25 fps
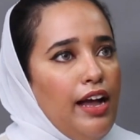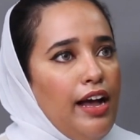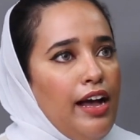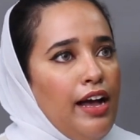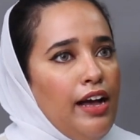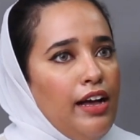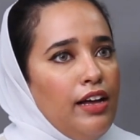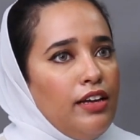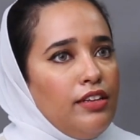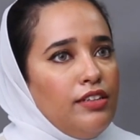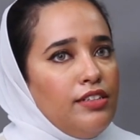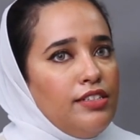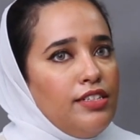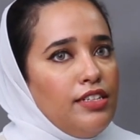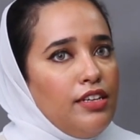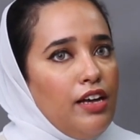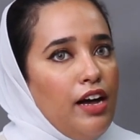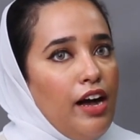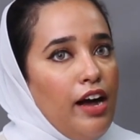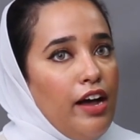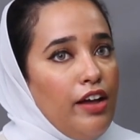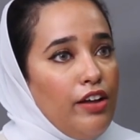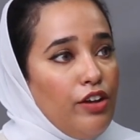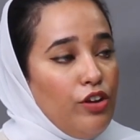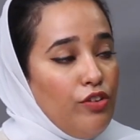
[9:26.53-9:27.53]
And
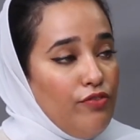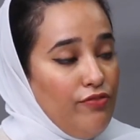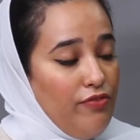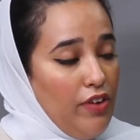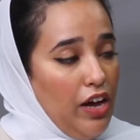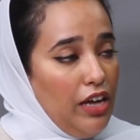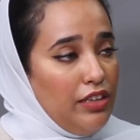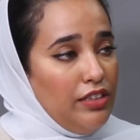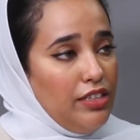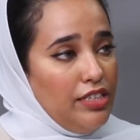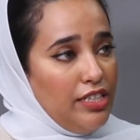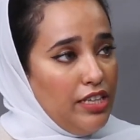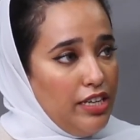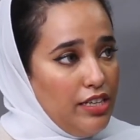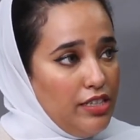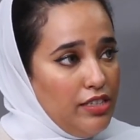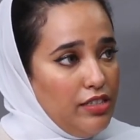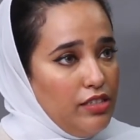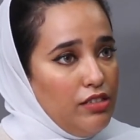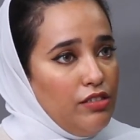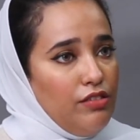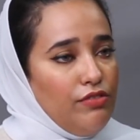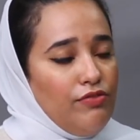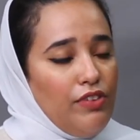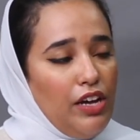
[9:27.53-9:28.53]
I
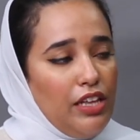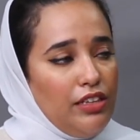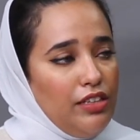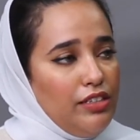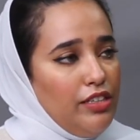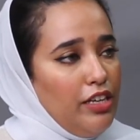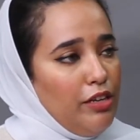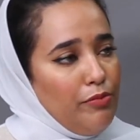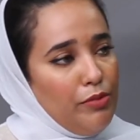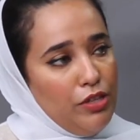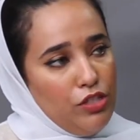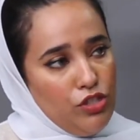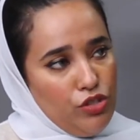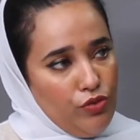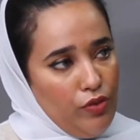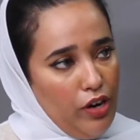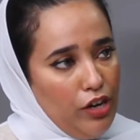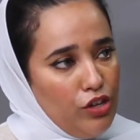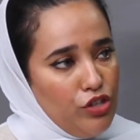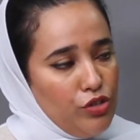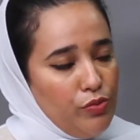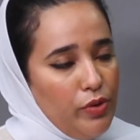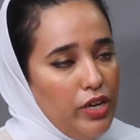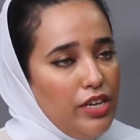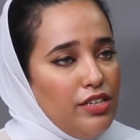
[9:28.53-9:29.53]
validated, validate means
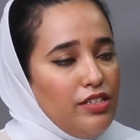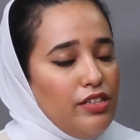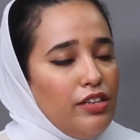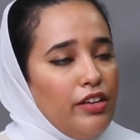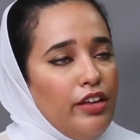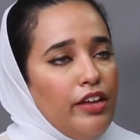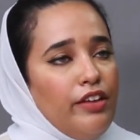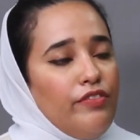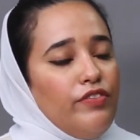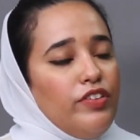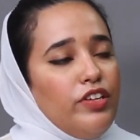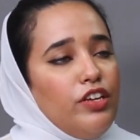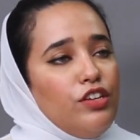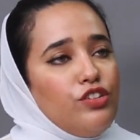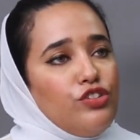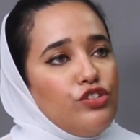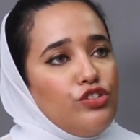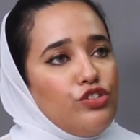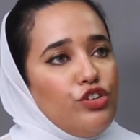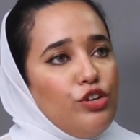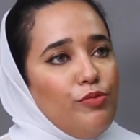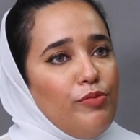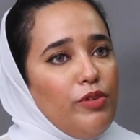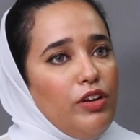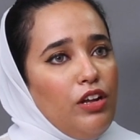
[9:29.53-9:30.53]
graduate in
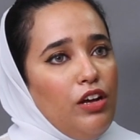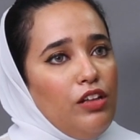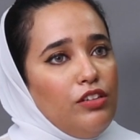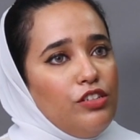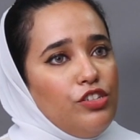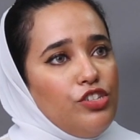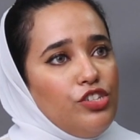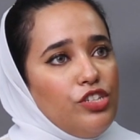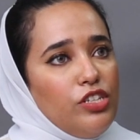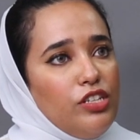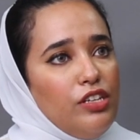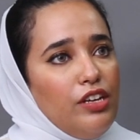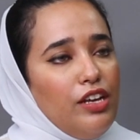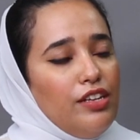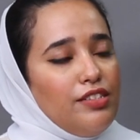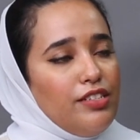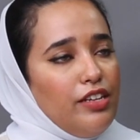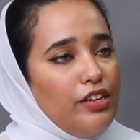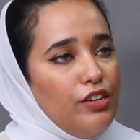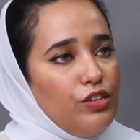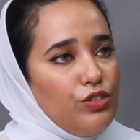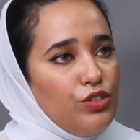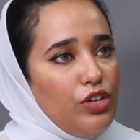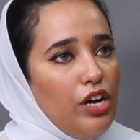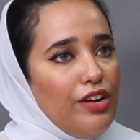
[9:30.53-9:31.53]
aviation terminology, as
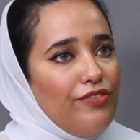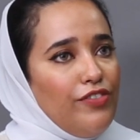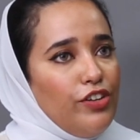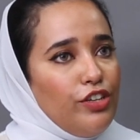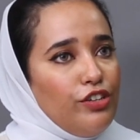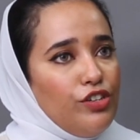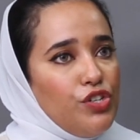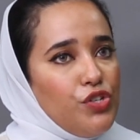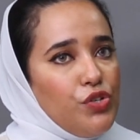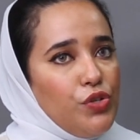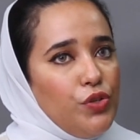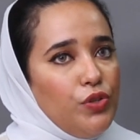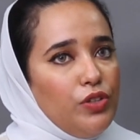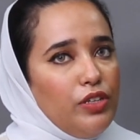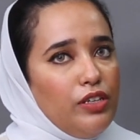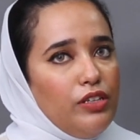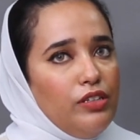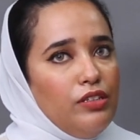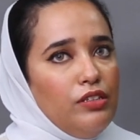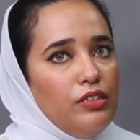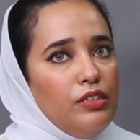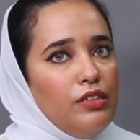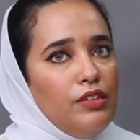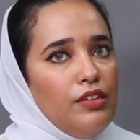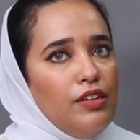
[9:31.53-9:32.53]
an air traffic
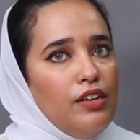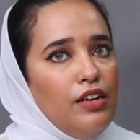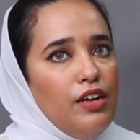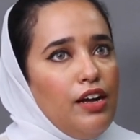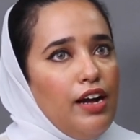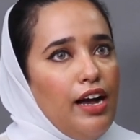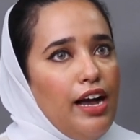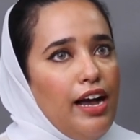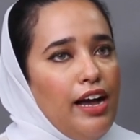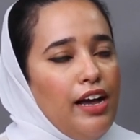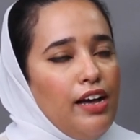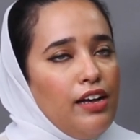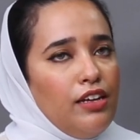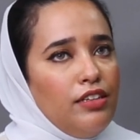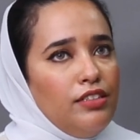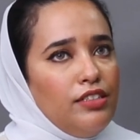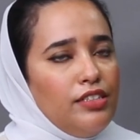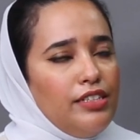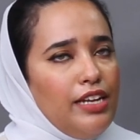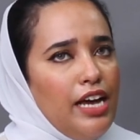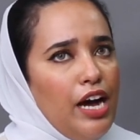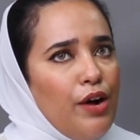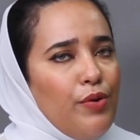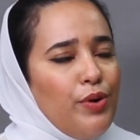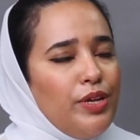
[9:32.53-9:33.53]
controller.
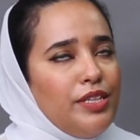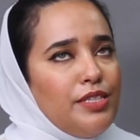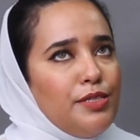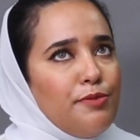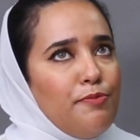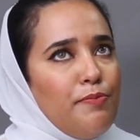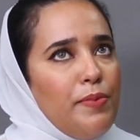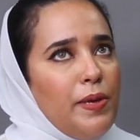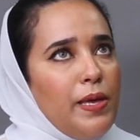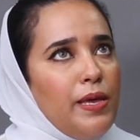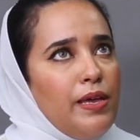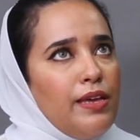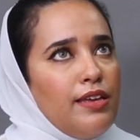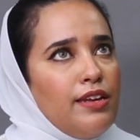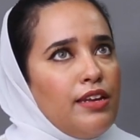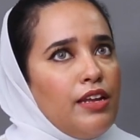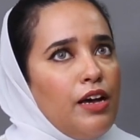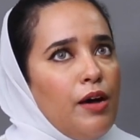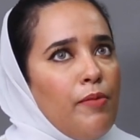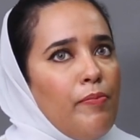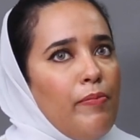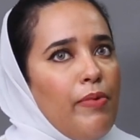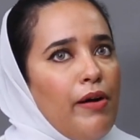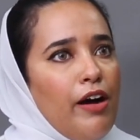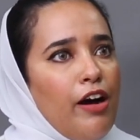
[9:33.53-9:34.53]
And now it's been
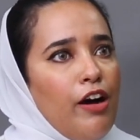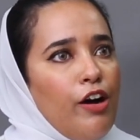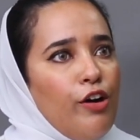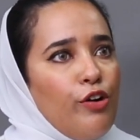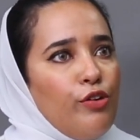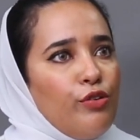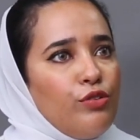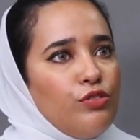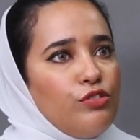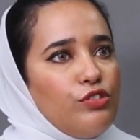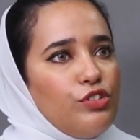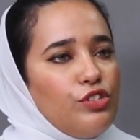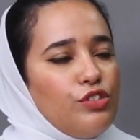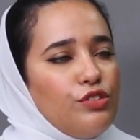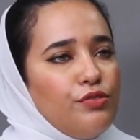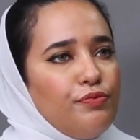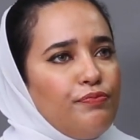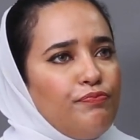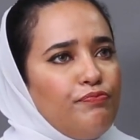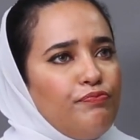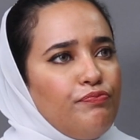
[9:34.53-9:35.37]
about